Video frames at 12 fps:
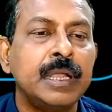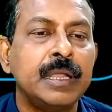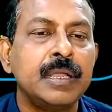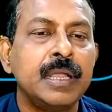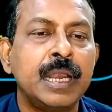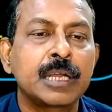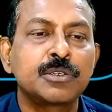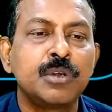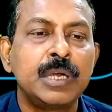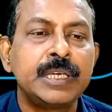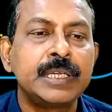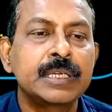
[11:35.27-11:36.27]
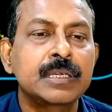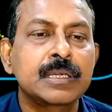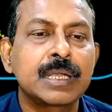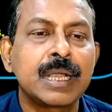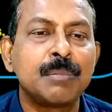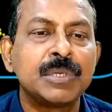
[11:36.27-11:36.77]
electrolytic
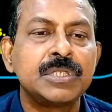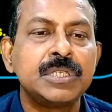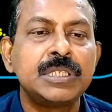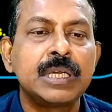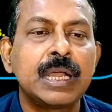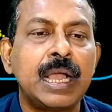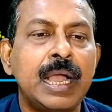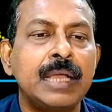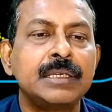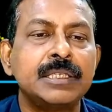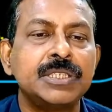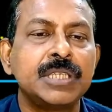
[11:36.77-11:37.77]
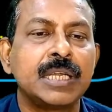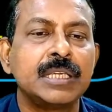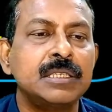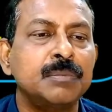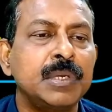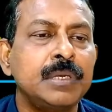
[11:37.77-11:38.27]
capacitor and
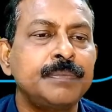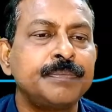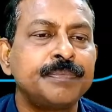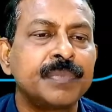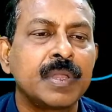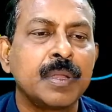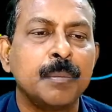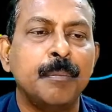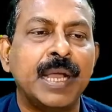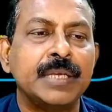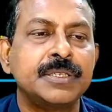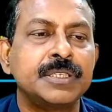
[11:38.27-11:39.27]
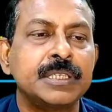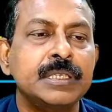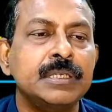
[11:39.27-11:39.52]
rechargeable battery.